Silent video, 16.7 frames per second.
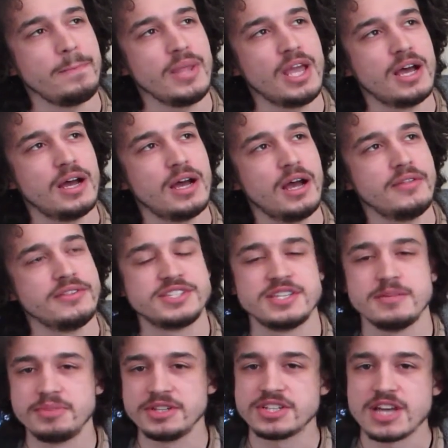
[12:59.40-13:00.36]
the
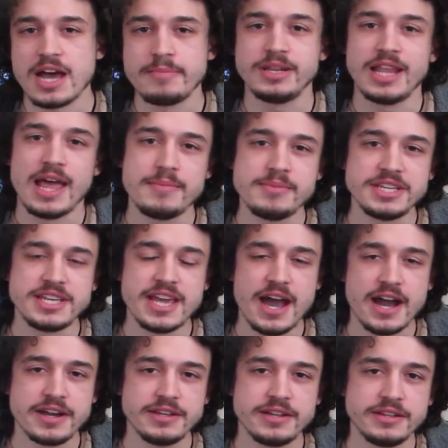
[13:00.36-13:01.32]
simply typed lambda
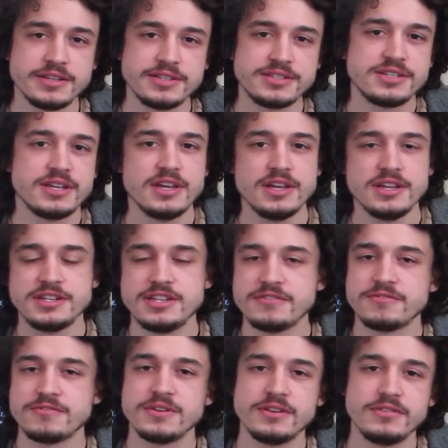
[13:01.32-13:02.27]
calculus,
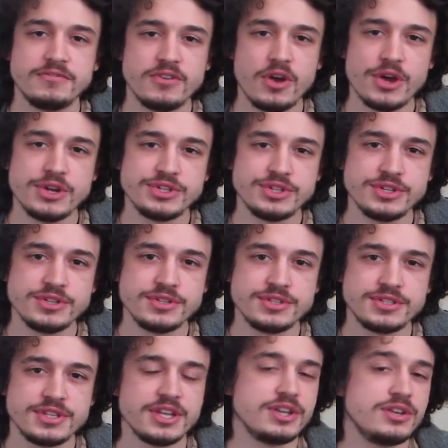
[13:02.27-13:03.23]
different
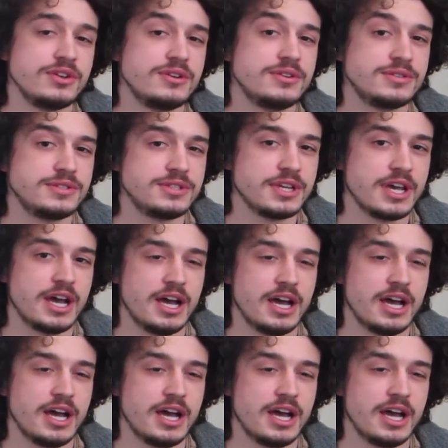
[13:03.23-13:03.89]
versions that use